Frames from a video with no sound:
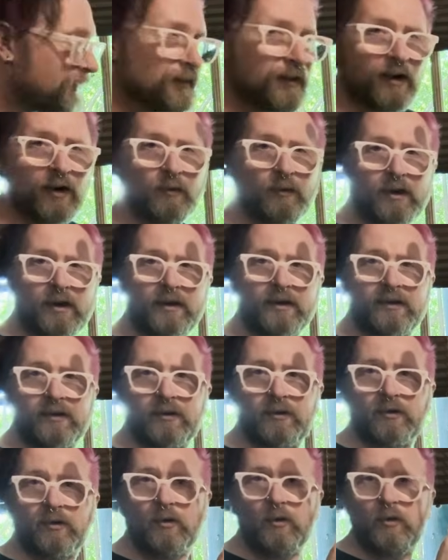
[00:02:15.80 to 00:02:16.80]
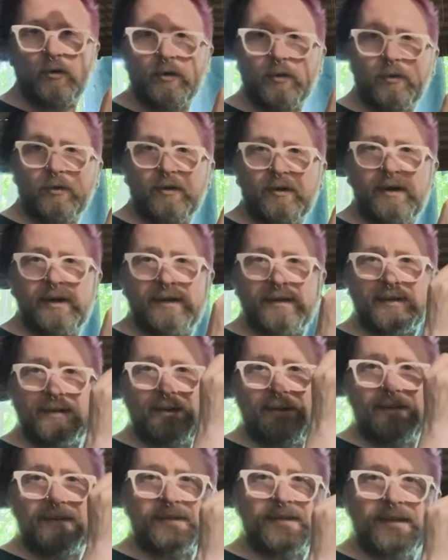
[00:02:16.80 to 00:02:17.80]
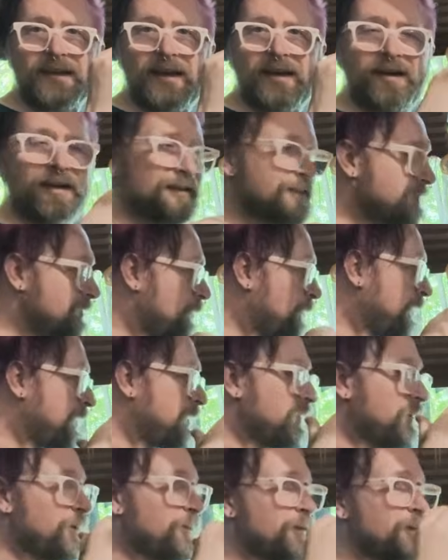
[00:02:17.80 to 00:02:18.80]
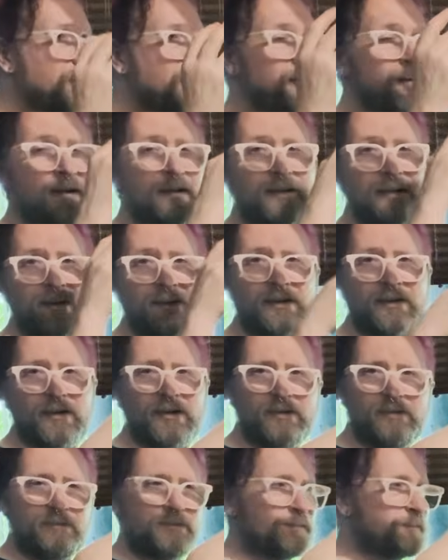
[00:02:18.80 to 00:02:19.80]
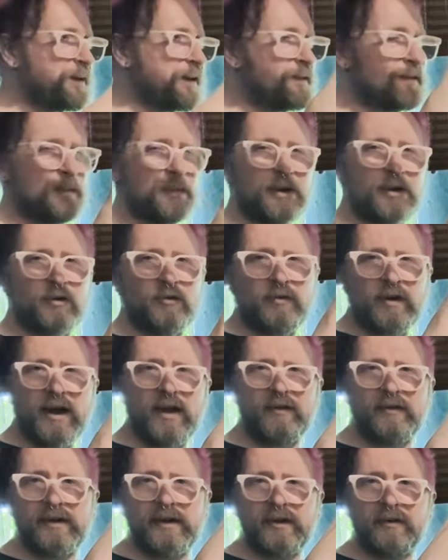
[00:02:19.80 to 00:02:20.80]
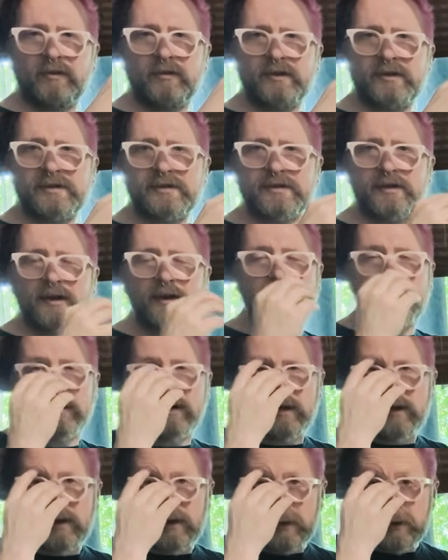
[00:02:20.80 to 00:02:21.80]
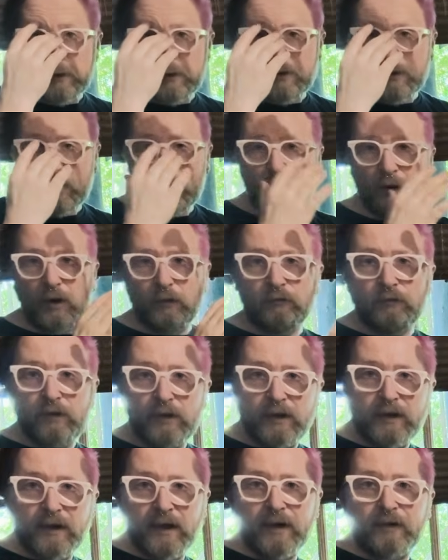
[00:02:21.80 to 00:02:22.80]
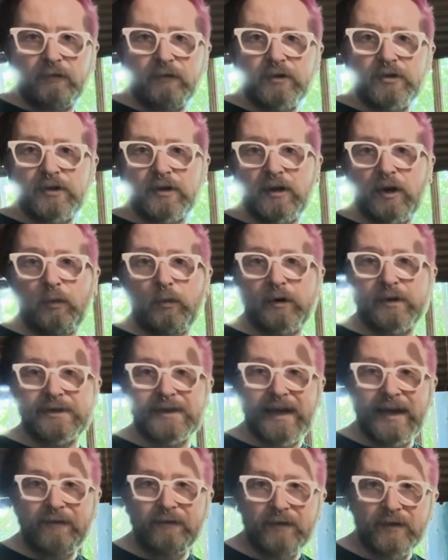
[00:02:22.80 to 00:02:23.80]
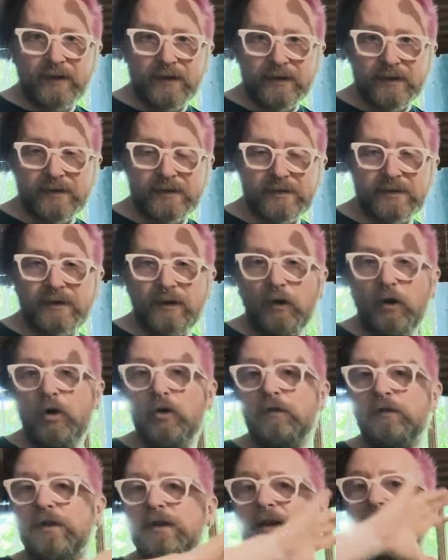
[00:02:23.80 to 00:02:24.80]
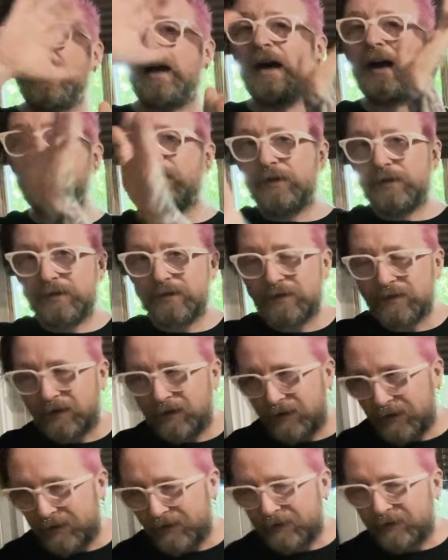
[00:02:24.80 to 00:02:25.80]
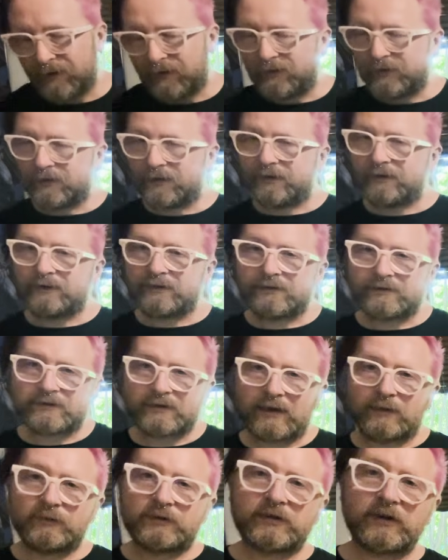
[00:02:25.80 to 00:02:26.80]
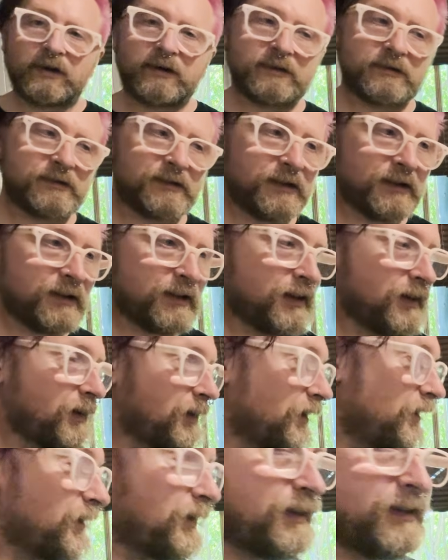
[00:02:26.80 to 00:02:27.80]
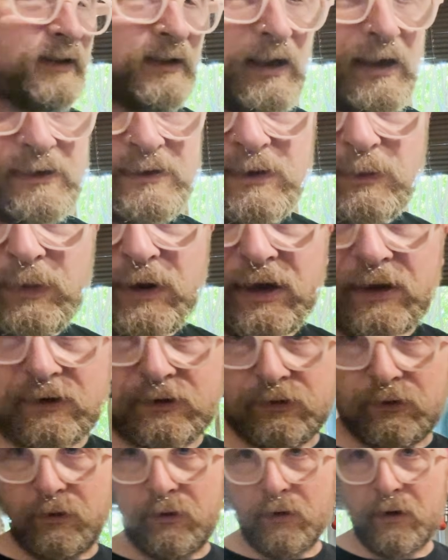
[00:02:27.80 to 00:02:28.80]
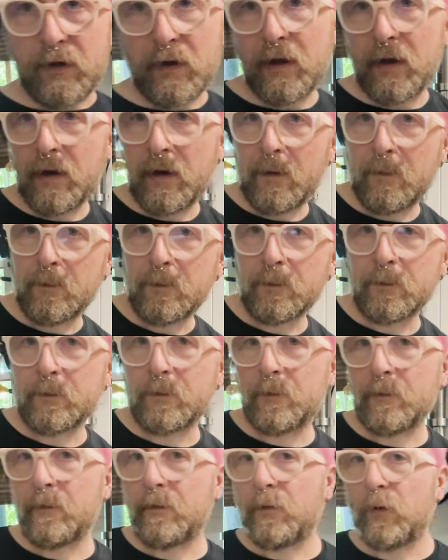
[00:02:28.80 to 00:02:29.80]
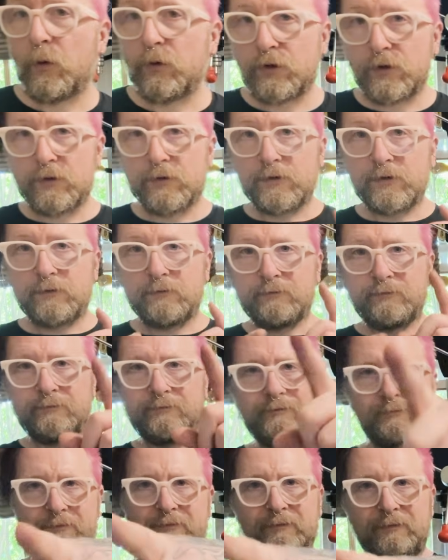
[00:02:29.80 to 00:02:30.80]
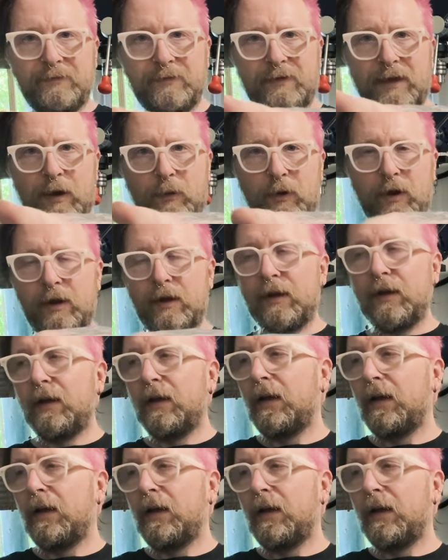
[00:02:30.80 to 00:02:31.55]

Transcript: around a little corner where I had to kind of stand next to the window and kind of be a bit crowded here on this side. So originally I wanted to have this over the other side, on the same side as the bandsaw, which is that way.